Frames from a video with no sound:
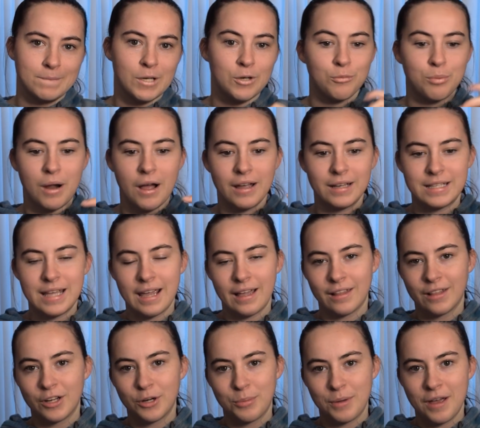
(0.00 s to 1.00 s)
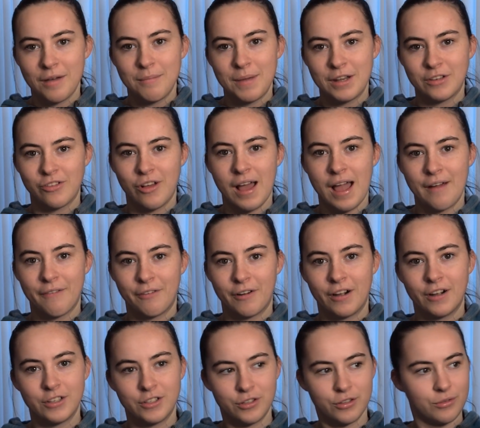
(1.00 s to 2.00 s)
it would probably take a little bit of mental
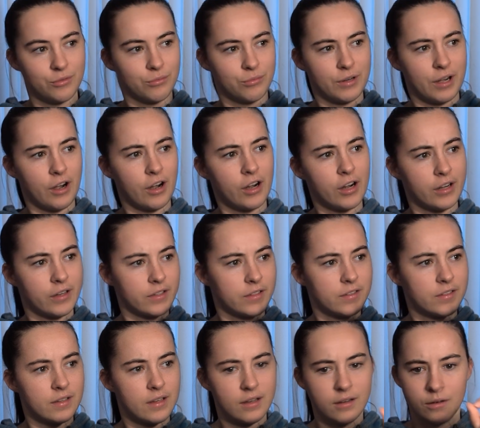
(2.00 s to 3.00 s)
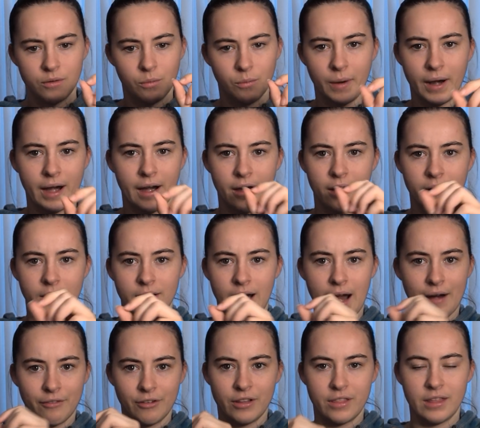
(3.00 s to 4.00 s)
effort to rehearse
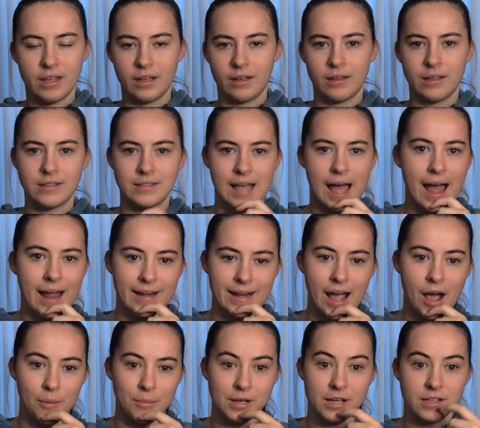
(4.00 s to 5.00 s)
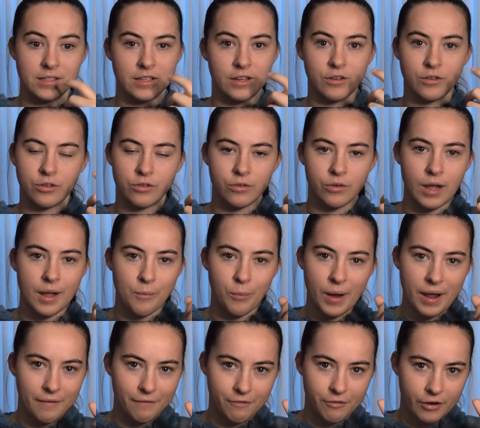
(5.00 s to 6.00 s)
where everything is at now, because it
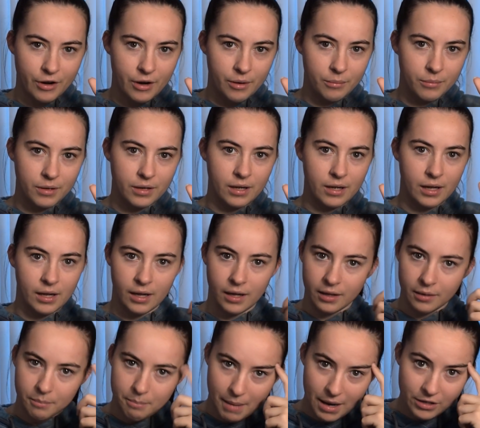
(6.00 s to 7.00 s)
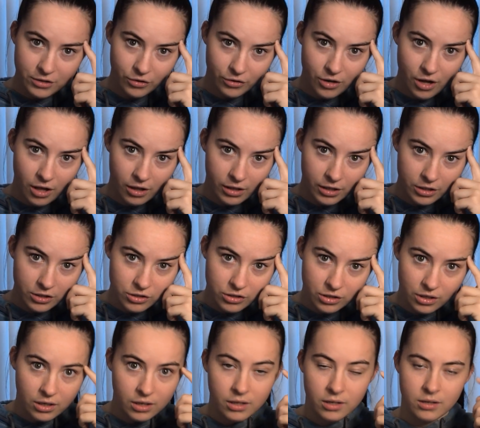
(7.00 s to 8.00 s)
went from mental
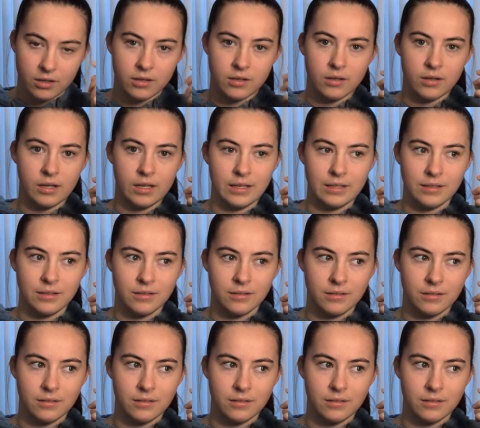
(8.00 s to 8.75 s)
knowledge, a